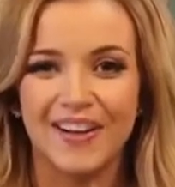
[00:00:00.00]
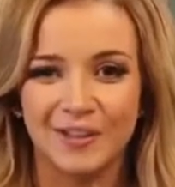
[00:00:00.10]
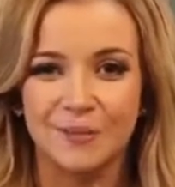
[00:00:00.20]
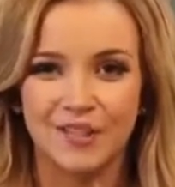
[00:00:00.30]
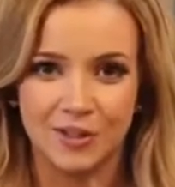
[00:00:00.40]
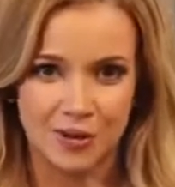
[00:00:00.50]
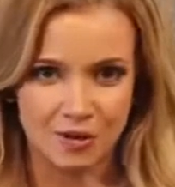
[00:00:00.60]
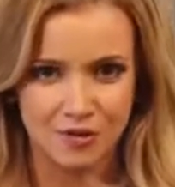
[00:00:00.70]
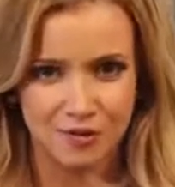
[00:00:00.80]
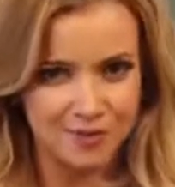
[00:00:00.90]

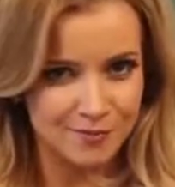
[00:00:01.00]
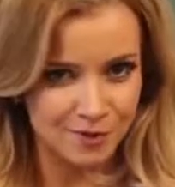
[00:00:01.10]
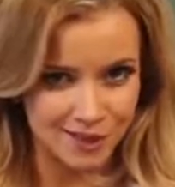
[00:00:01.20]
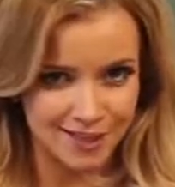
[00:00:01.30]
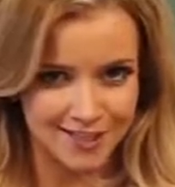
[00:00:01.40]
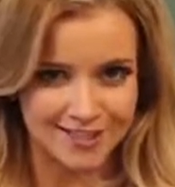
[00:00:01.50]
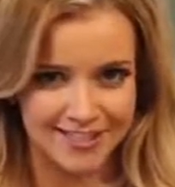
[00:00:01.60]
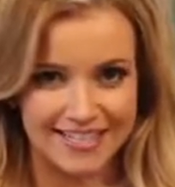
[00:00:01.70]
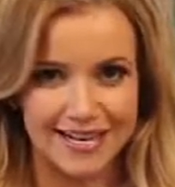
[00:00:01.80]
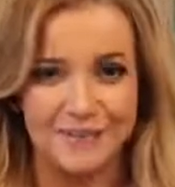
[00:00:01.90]
jalapeno cream cheese
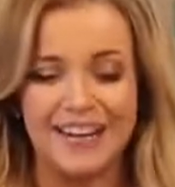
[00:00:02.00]
dip.